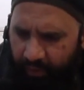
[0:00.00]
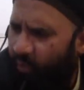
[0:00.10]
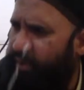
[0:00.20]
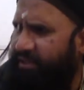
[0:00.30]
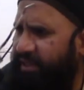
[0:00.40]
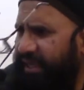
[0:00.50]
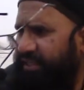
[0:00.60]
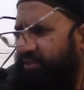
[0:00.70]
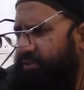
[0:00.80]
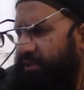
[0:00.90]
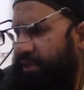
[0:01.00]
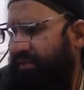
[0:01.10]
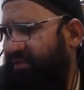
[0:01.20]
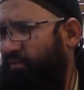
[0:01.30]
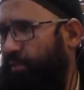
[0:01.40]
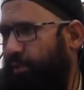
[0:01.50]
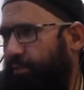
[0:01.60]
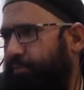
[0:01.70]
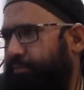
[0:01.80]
what is the next level will be?